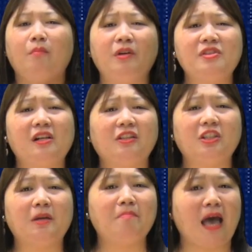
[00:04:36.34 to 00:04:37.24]

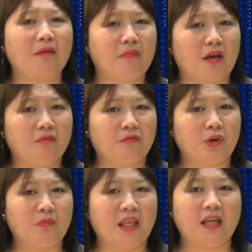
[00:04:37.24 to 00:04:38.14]
Basaltic magma
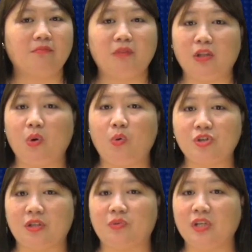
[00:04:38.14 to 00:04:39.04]
forming at
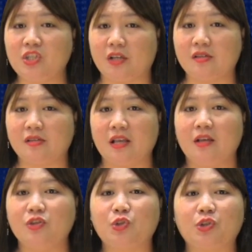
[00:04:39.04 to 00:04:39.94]
mid-ocean ridges
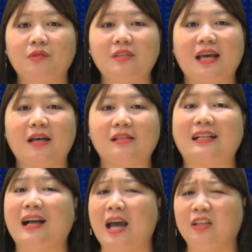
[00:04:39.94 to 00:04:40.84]
serves as a
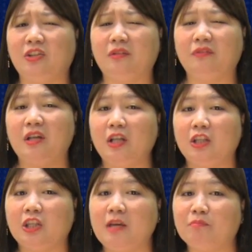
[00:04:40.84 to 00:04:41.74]
kind of
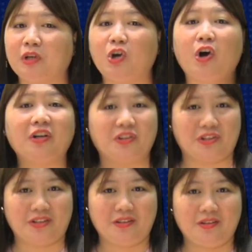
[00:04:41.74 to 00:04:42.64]
tape
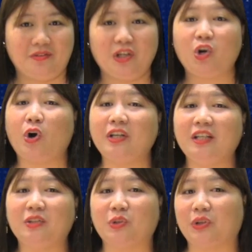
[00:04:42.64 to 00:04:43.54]
recorder,
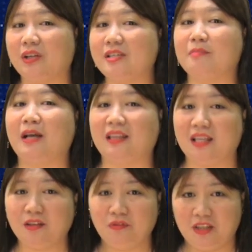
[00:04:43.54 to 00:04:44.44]
recording the Earth's
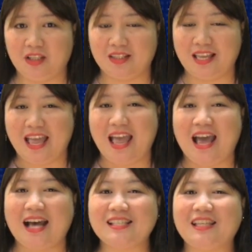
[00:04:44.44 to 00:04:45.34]
magnetic field
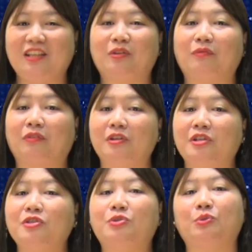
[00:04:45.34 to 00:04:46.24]
as it
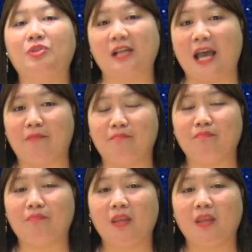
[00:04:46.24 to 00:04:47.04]
reverses through time.